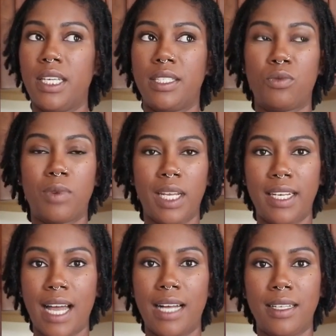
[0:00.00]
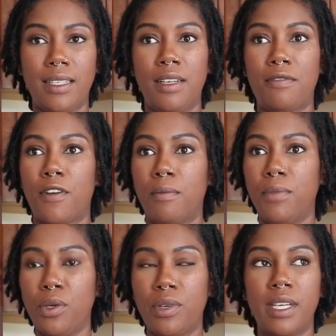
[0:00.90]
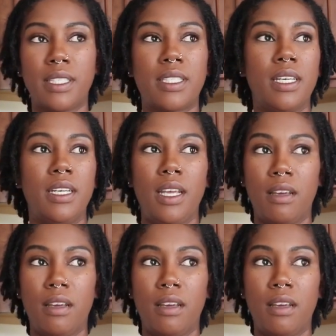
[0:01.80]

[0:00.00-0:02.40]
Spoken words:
is really not good for mucus and